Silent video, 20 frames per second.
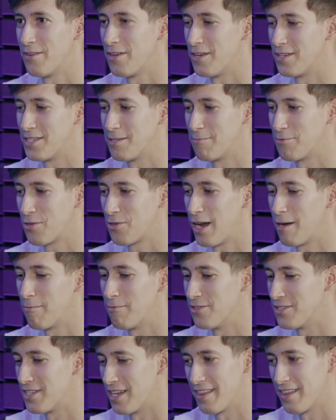uh,
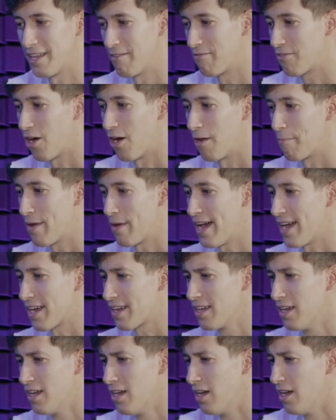subscribers and they've yeah. gone
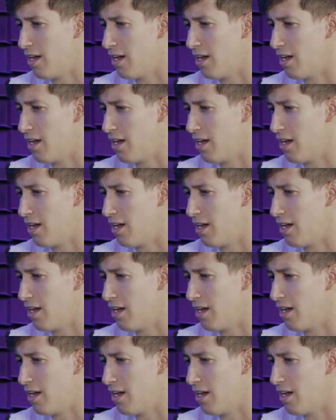back.